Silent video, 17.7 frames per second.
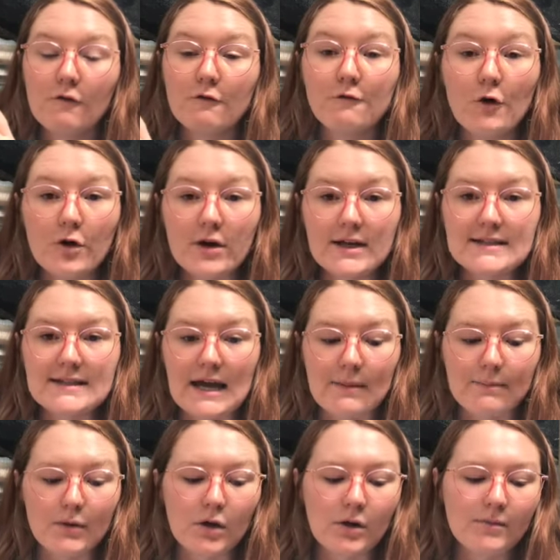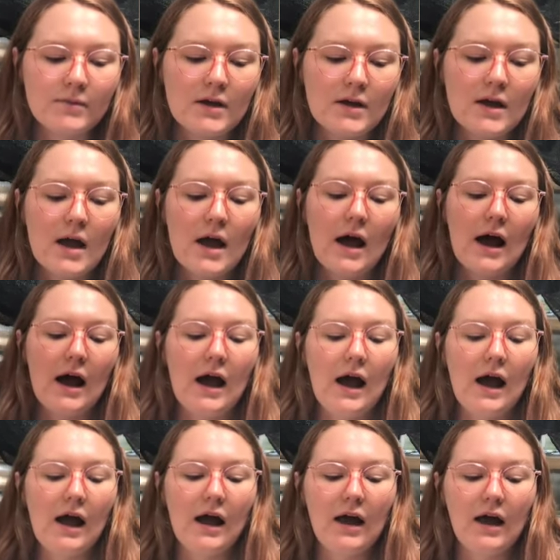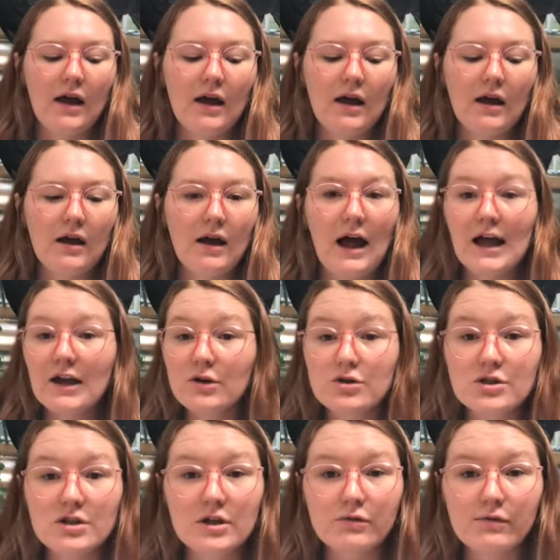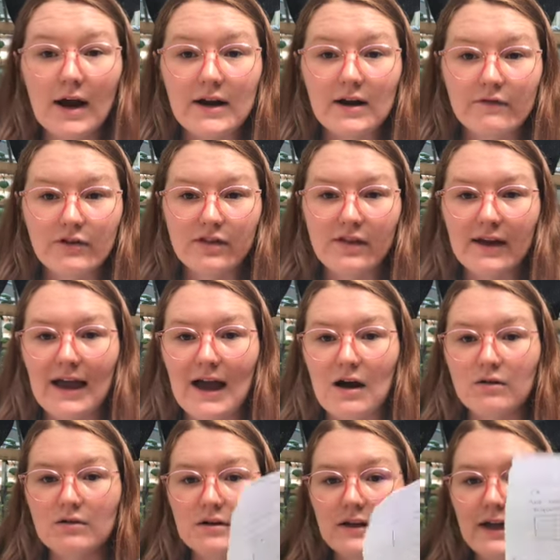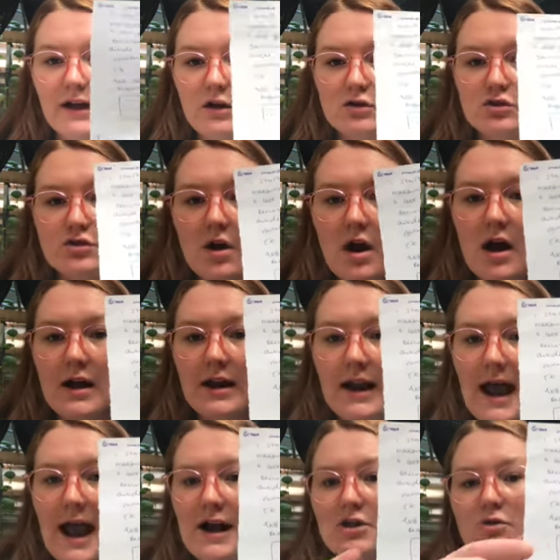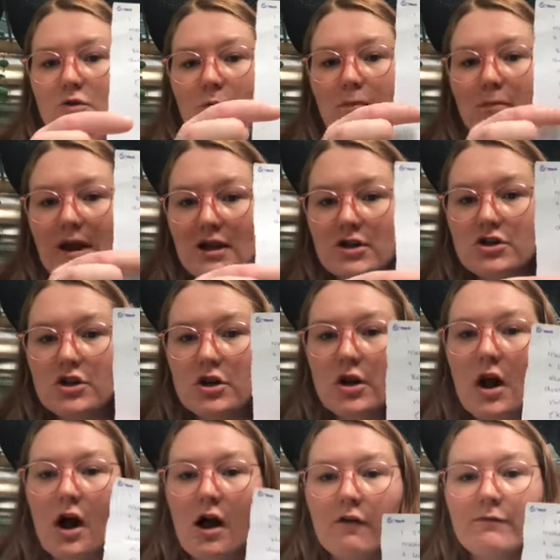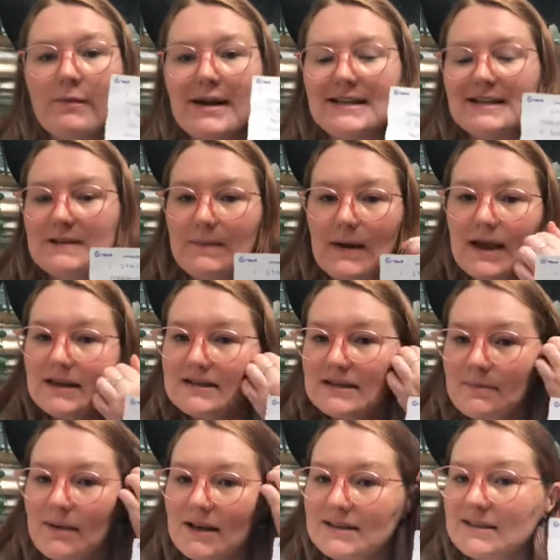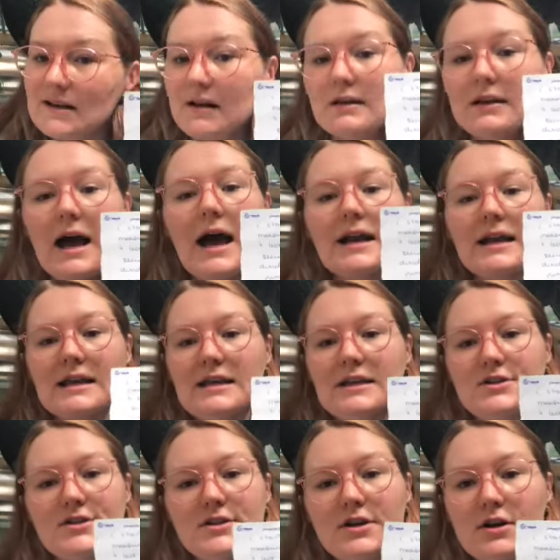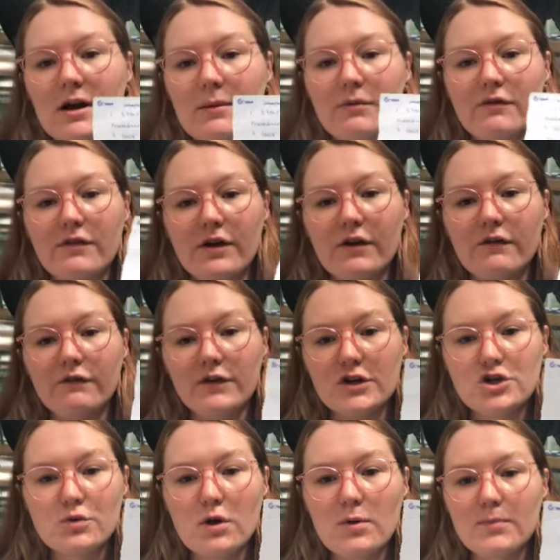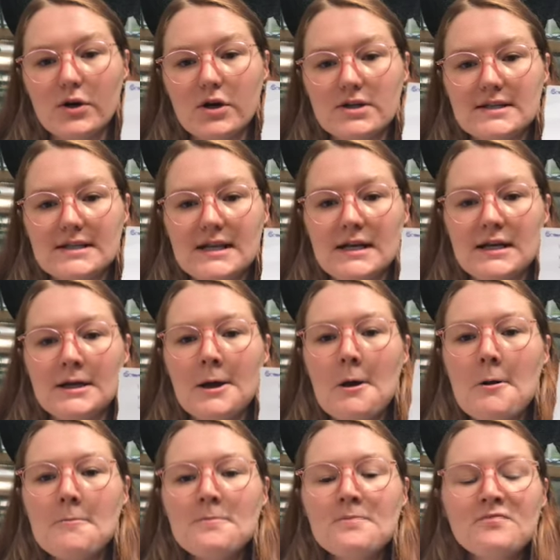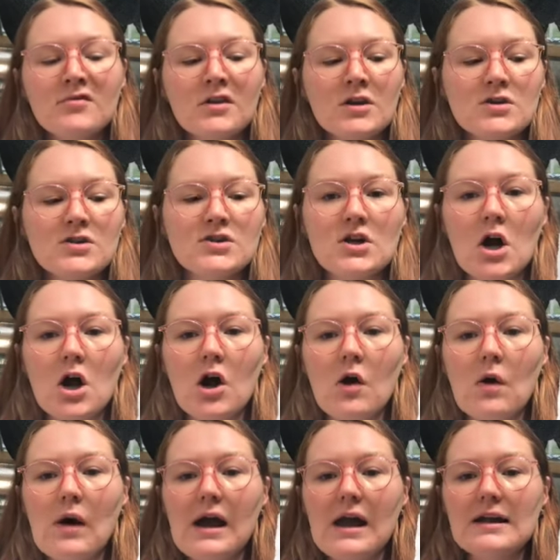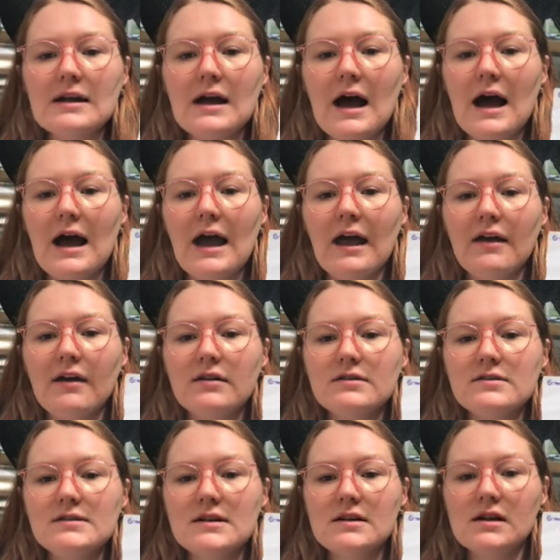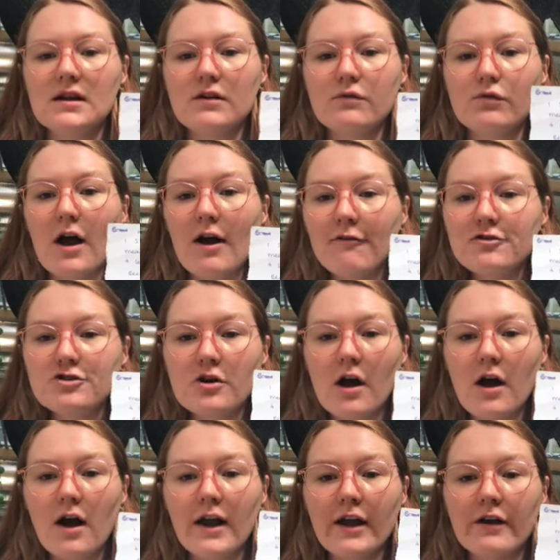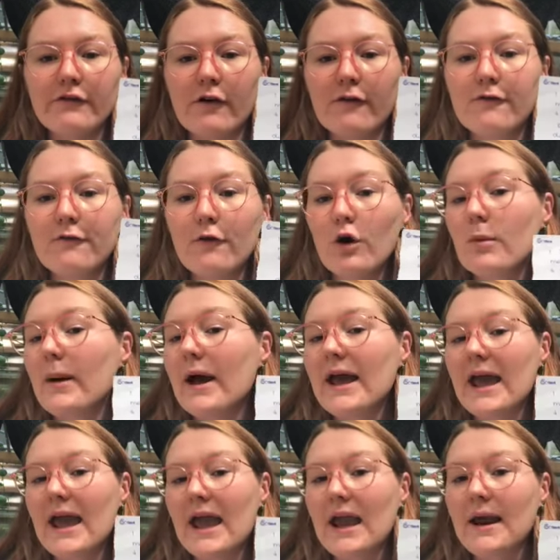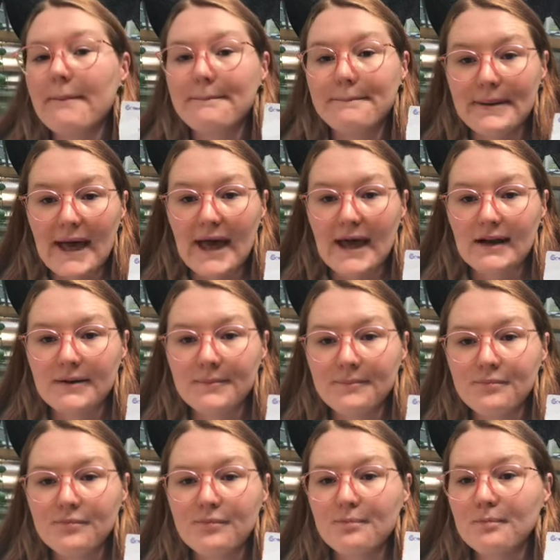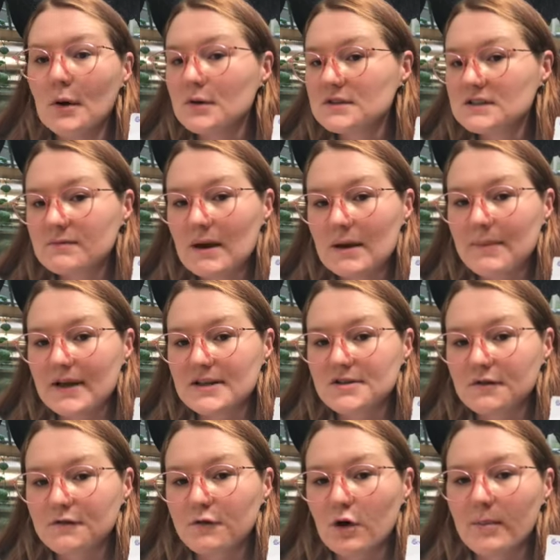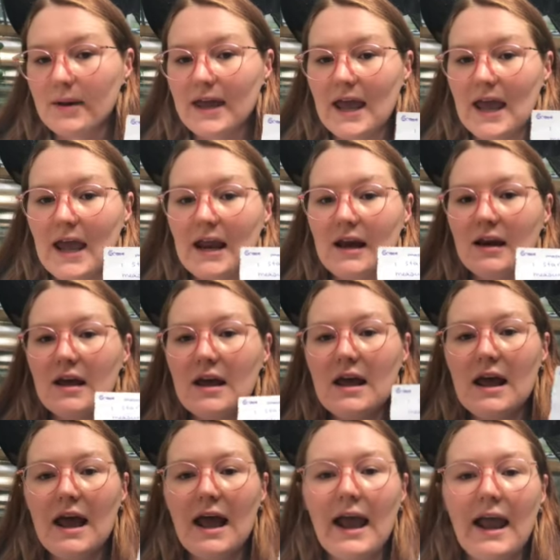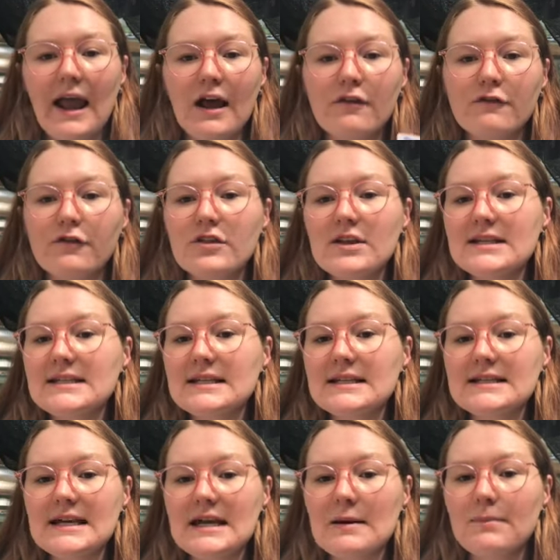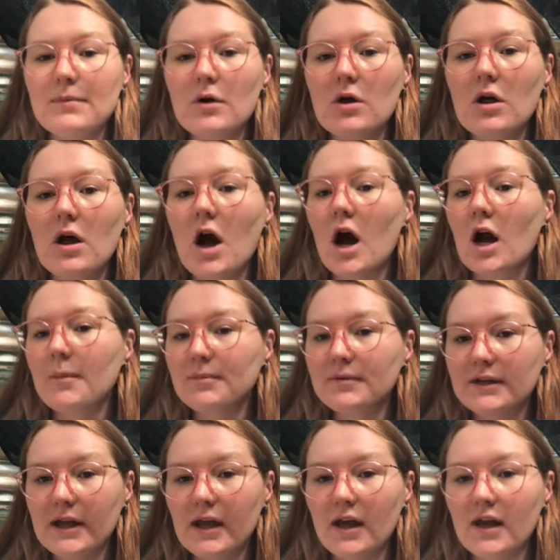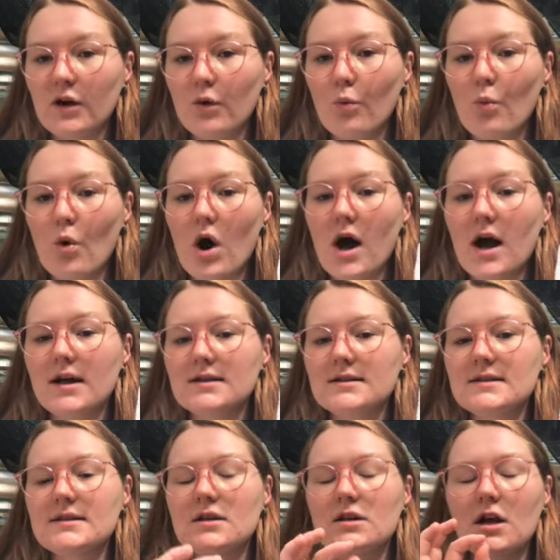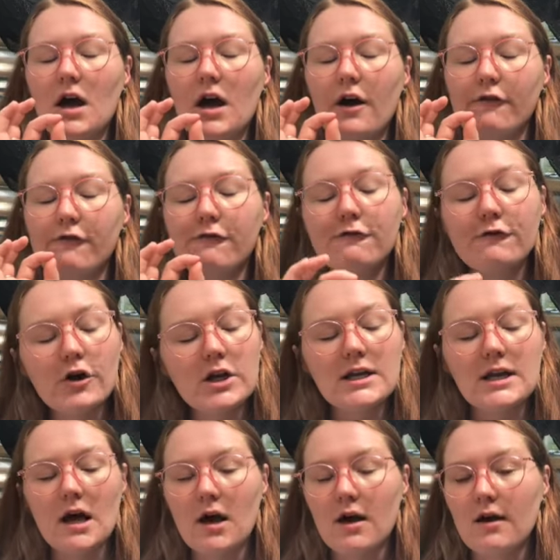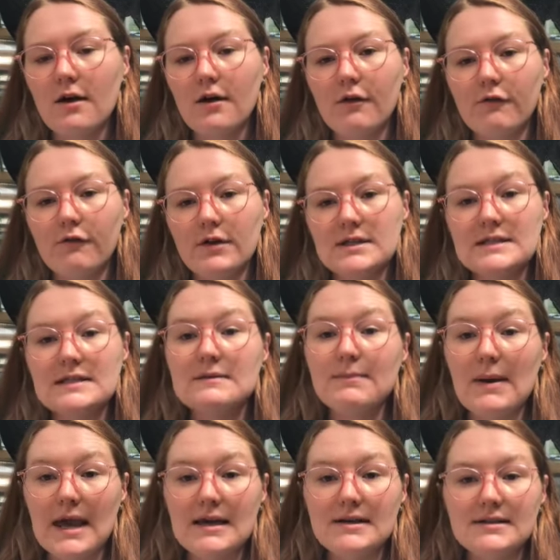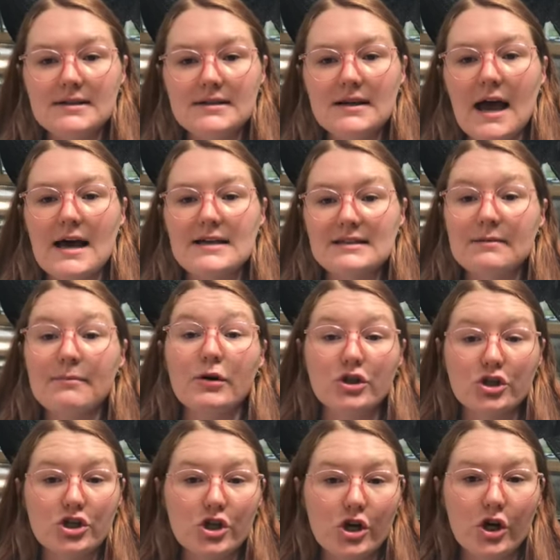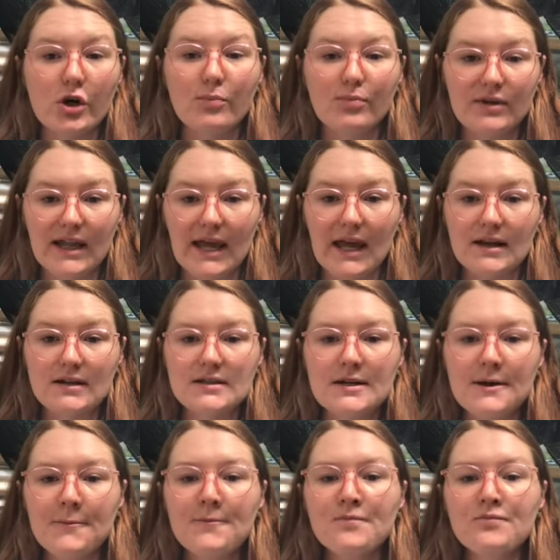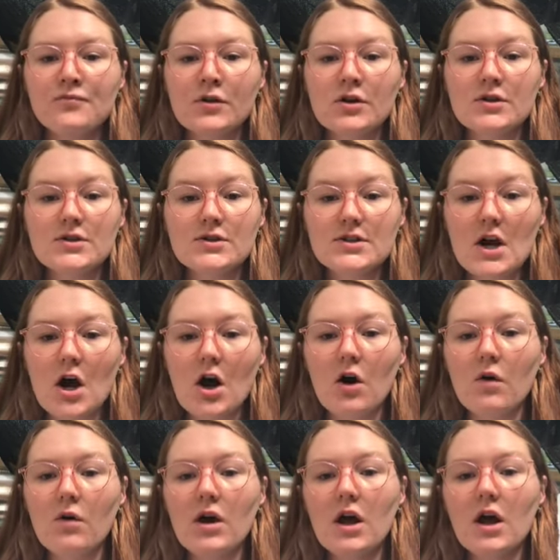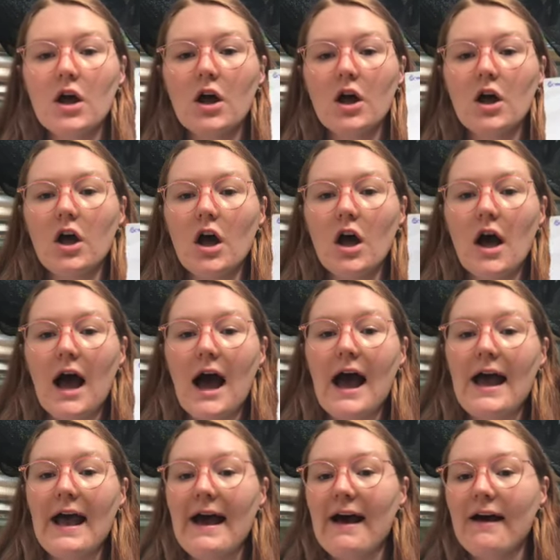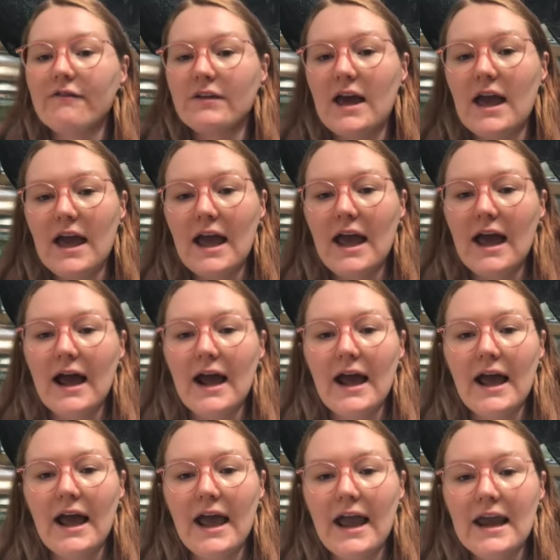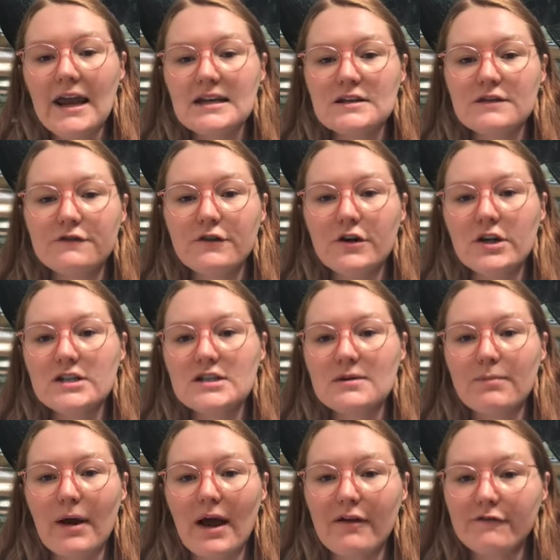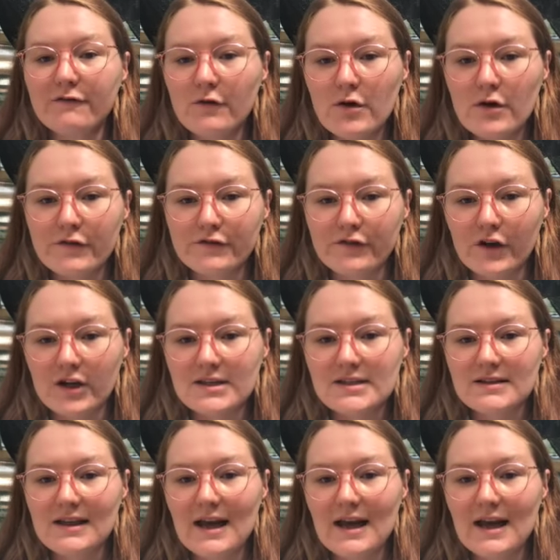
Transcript: For example, I usually write everything out. Like, I'll draw an actual picture of my space. It makes it a lot easier. I'm a very visual person. So I did a rough drawing of a 4x8 bed. Most of my beds are 4x8. And for this example, our plant wants a foot of space as a mature plant. So I have 8 foot by 4 foot.